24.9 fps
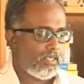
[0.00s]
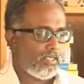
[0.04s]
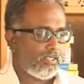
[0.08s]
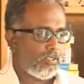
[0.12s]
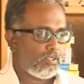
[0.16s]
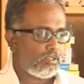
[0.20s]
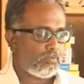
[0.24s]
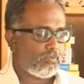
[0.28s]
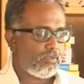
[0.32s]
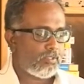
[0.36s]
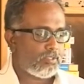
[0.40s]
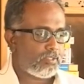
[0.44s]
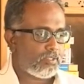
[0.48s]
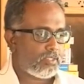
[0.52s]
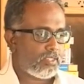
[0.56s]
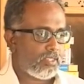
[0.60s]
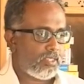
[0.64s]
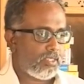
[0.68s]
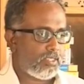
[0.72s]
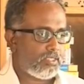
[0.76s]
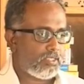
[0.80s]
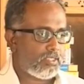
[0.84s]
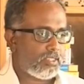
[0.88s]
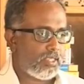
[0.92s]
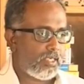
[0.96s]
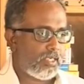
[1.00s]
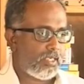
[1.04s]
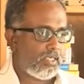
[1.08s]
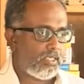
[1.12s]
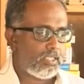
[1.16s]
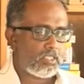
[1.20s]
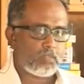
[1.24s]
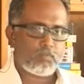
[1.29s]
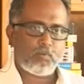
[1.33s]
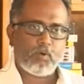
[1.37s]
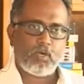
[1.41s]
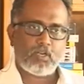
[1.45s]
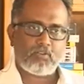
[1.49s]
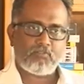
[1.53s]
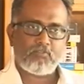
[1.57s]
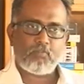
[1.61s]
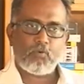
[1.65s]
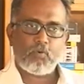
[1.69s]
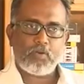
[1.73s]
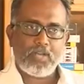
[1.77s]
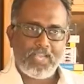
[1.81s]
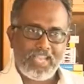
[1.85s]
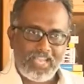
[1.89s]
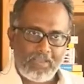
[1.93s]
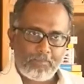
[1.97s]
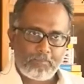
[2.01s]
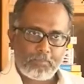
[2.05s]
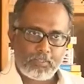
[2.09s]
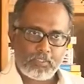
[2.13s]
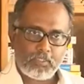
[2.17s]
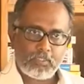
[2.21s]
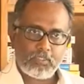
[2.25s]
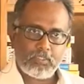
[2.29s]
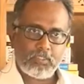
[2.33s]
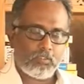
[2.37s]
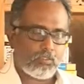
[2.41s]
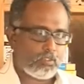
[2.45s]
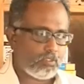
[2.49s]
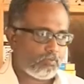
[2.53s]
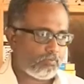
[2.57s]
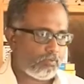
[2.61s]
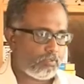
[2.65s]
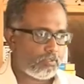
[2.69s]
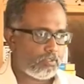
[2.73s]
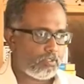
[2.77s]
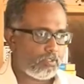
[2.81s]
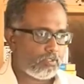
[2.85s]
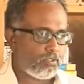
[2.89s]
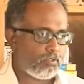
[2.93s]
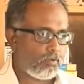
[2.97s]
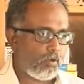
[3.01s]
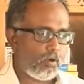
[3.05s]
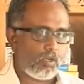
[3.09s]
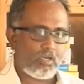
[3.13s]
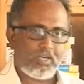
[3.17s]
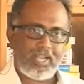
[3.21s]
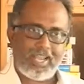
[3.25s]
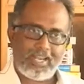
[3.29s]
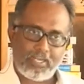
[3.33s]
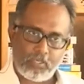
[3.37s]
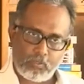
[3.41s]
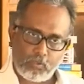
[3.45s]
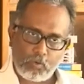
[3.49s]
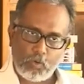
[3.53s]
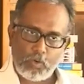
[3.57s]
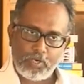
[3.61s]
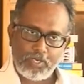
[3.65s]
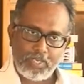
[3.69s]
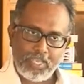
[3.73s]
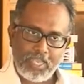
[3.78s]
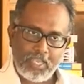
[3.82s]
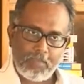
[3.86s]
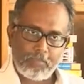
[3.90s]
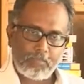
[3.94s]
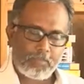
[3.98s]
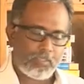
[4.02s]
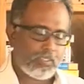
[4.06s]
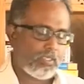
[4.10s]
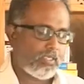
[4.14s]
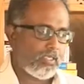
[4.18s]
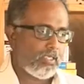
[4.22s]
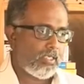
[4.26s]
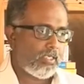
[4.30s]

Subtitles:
NEWS1st has a smartphone app. NEWS1st has got an Android app.